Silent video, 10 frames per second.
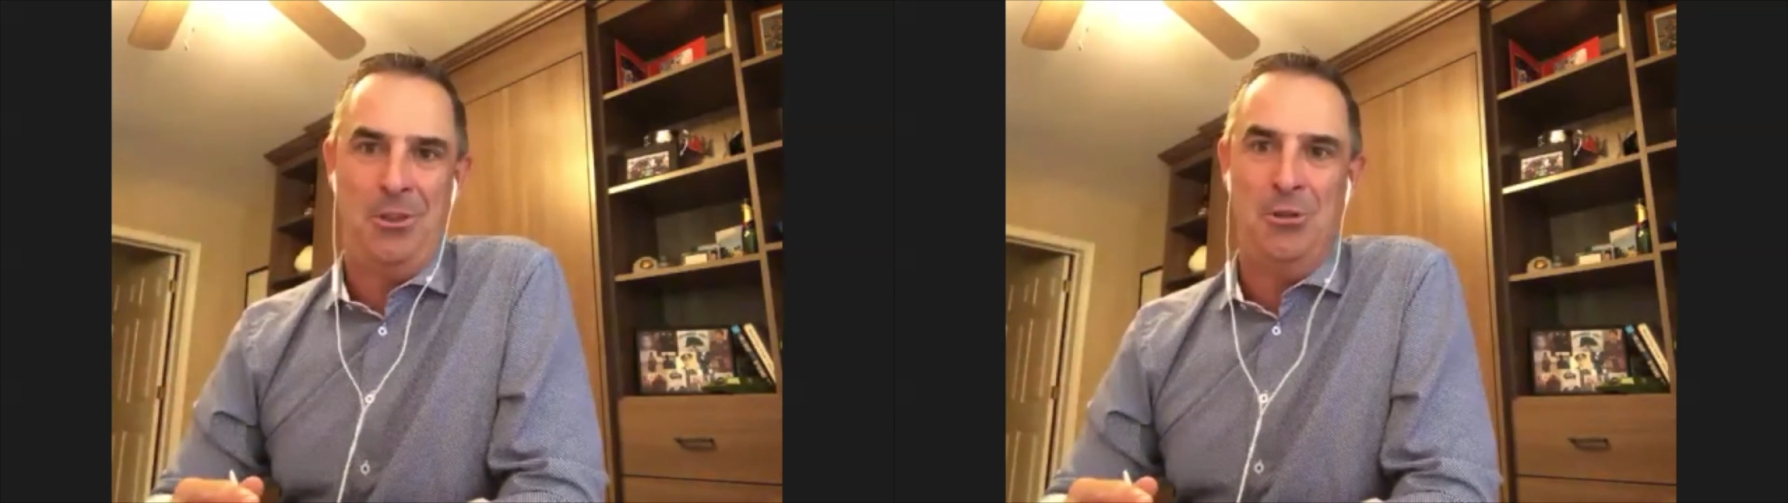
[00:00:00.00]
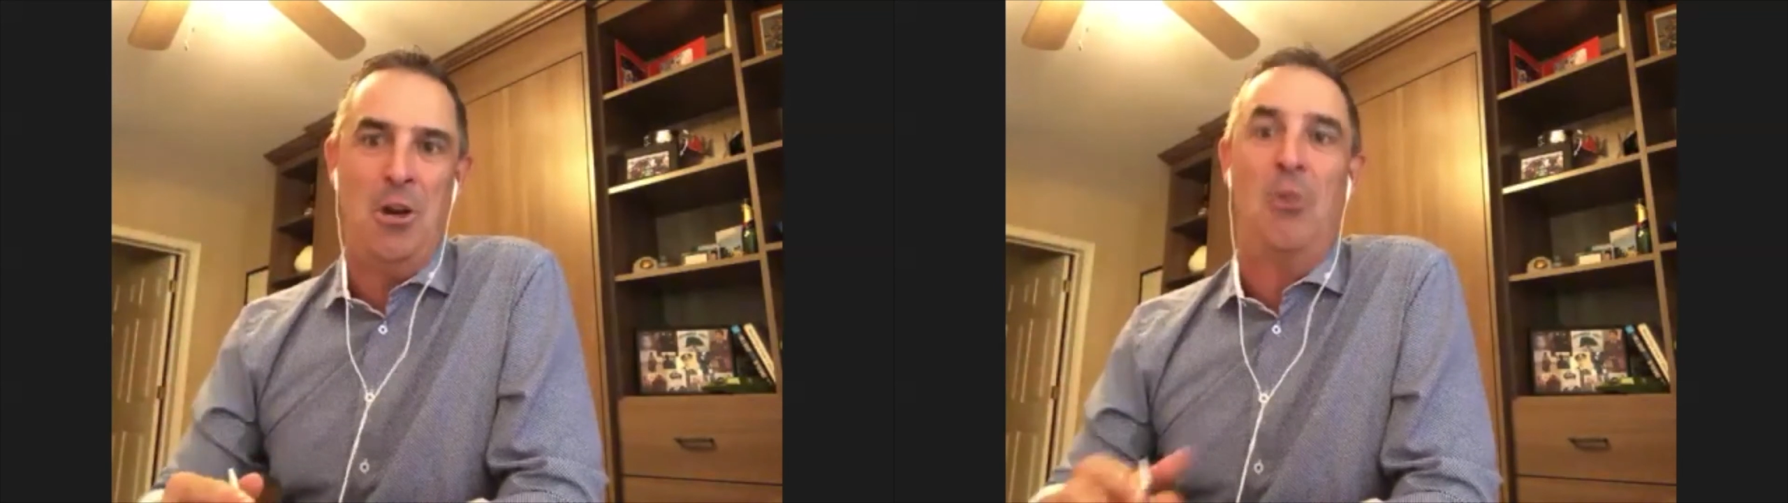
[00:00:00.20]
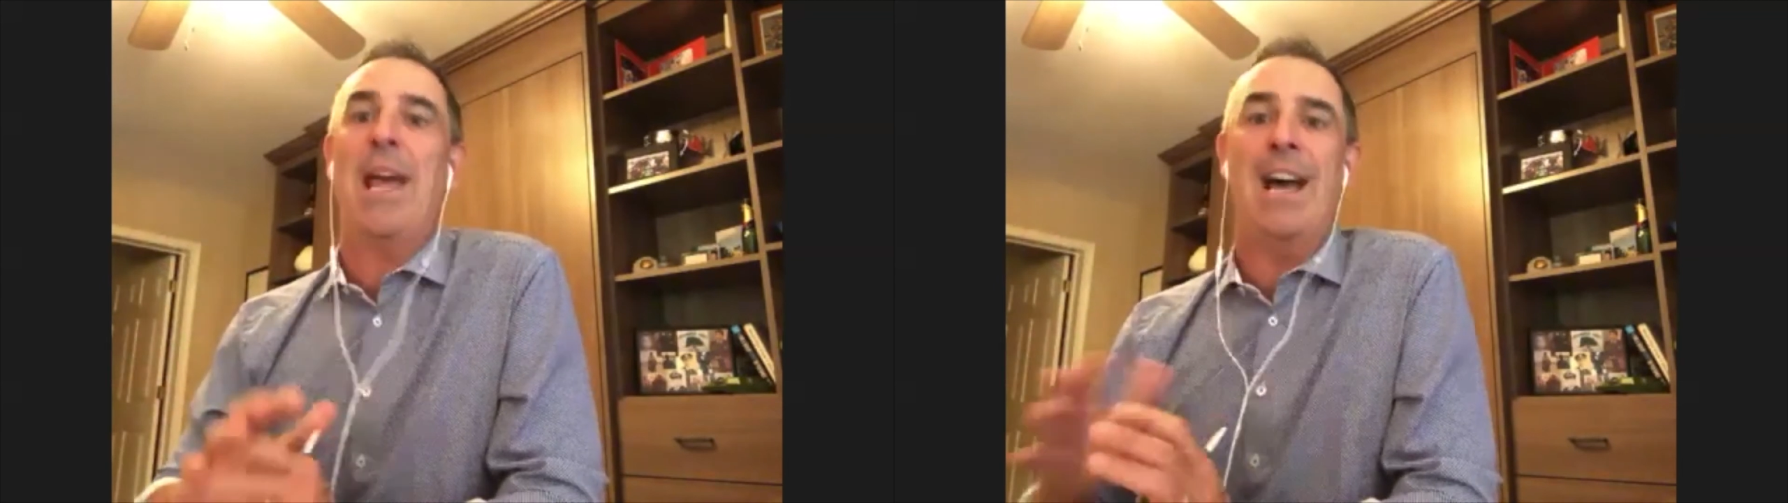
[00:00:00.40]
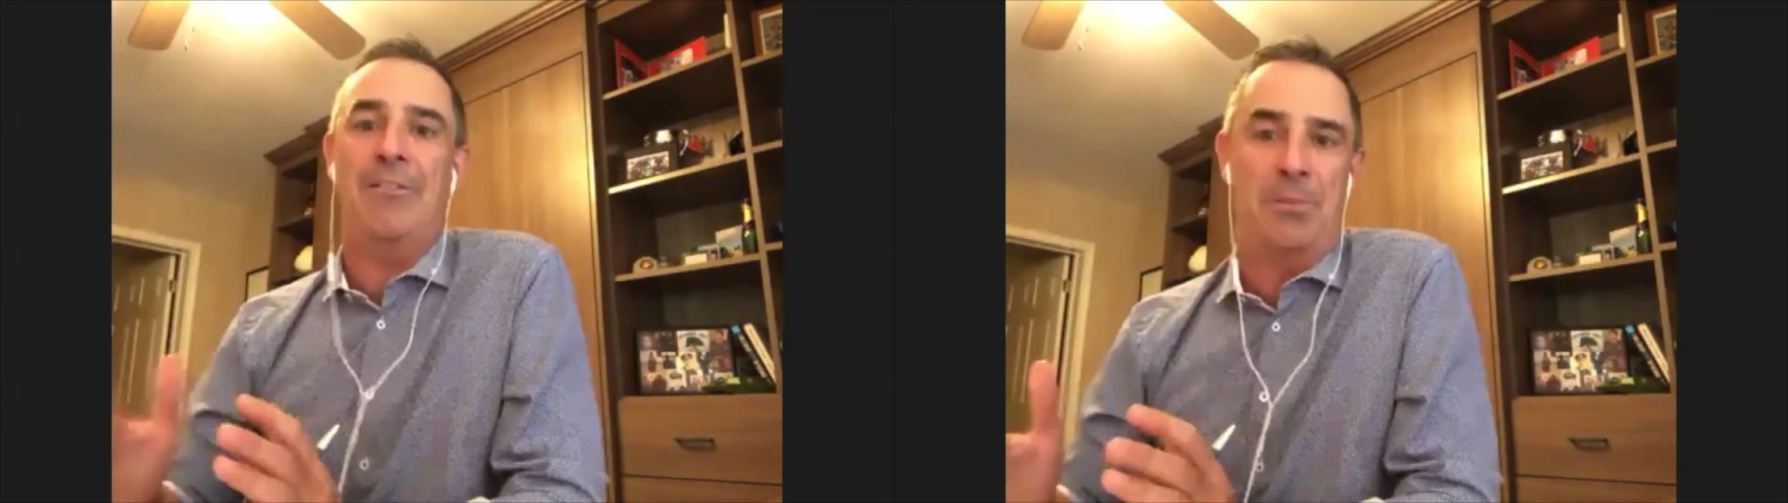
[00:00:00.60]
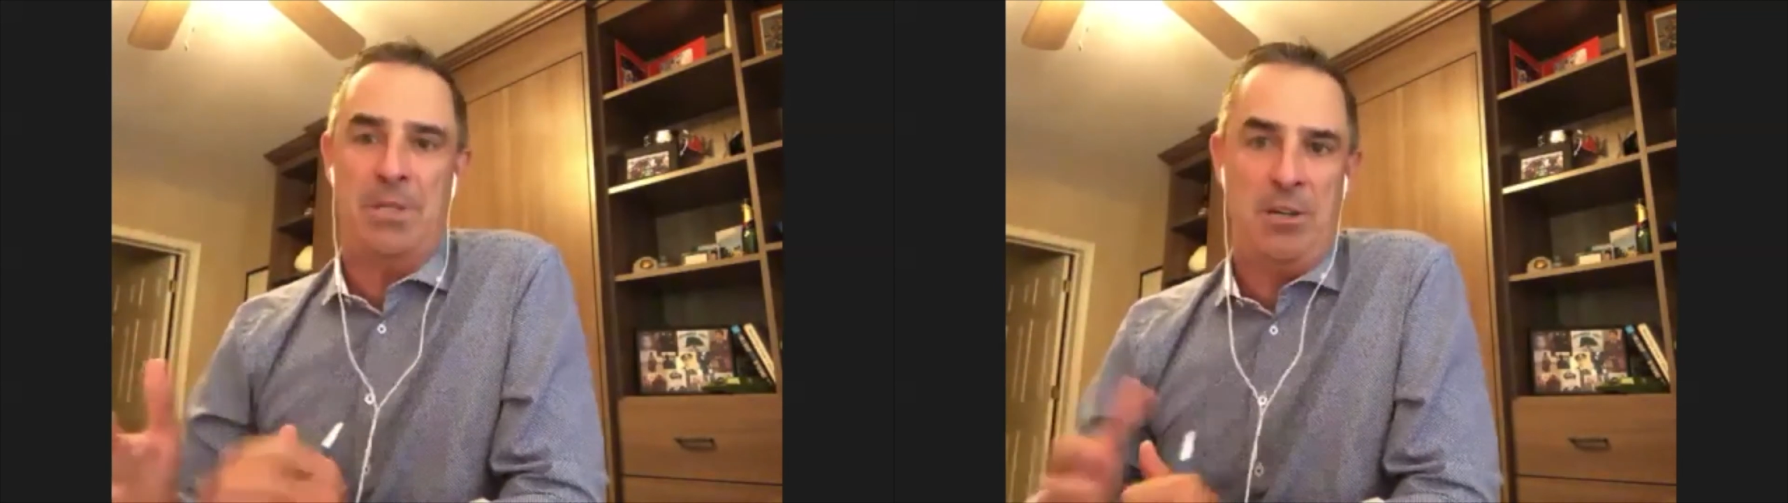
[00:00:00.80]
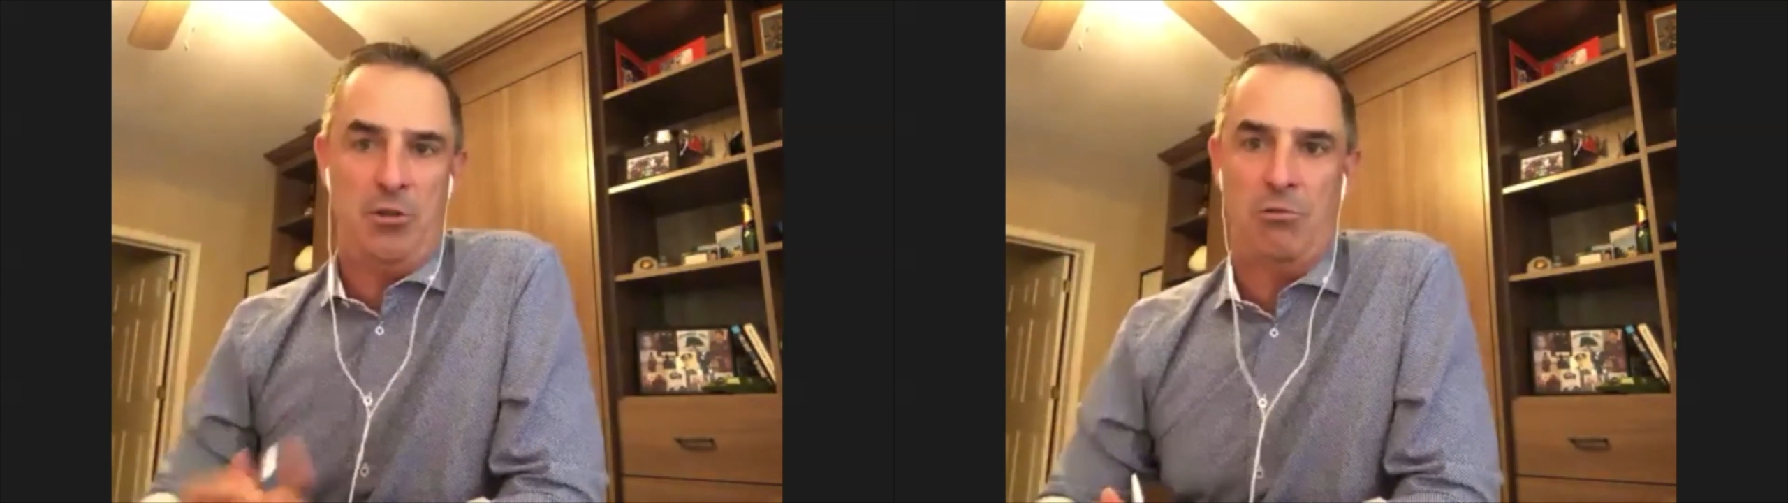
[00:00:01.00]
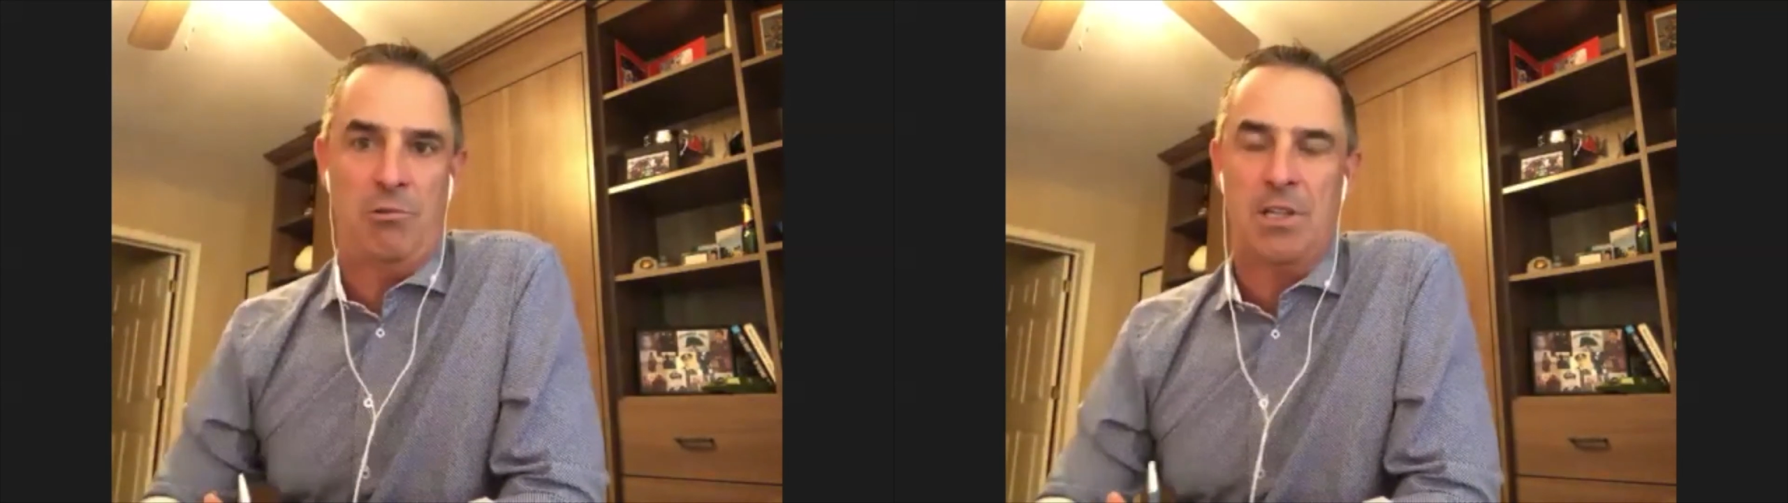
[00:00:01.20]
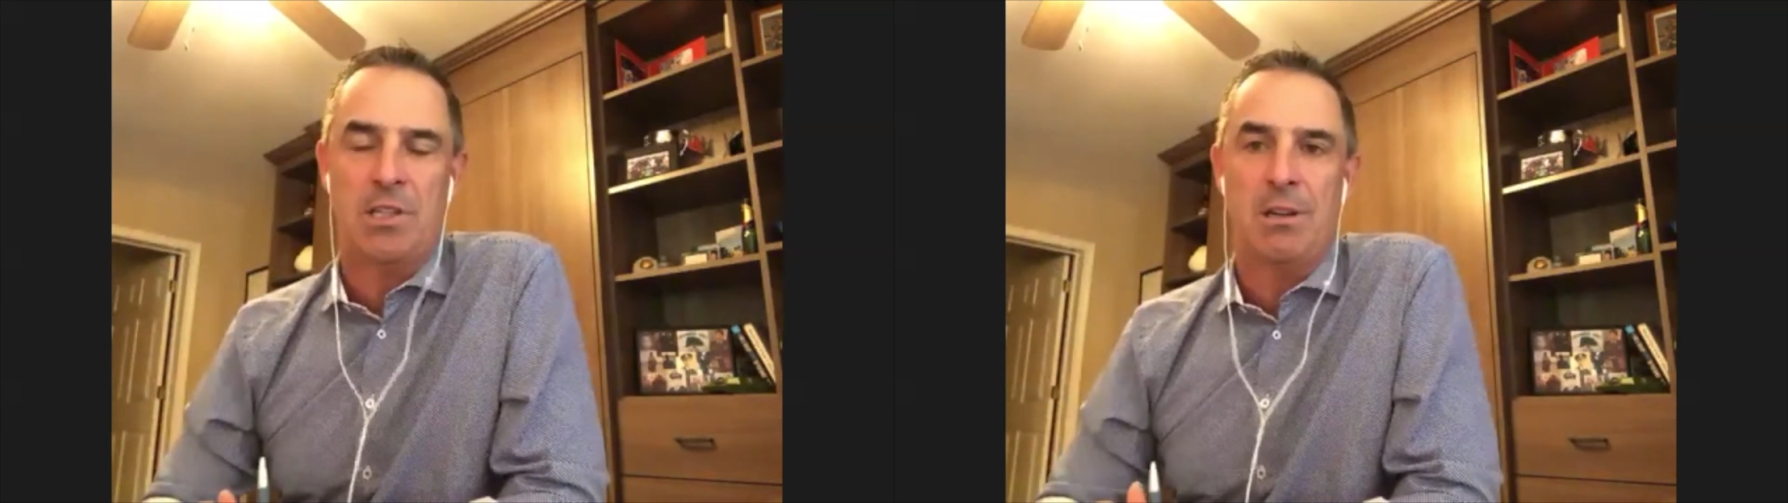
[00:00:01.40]
don't have a potential
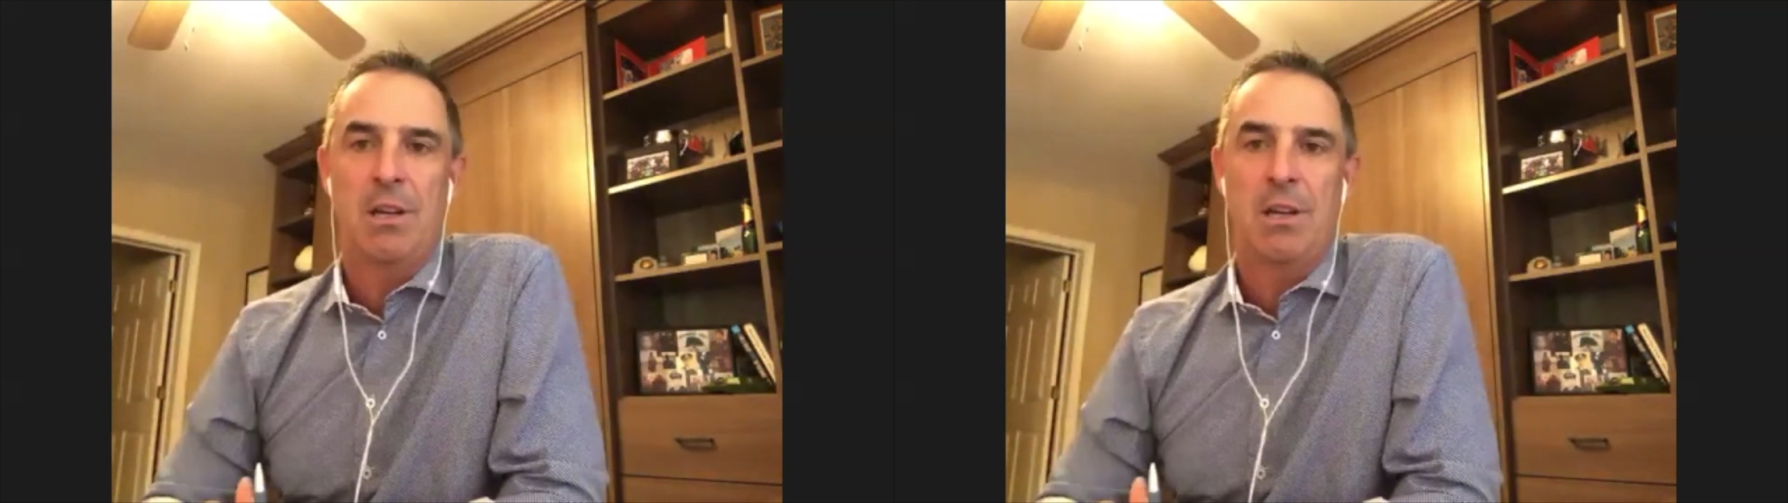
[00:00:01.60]
risk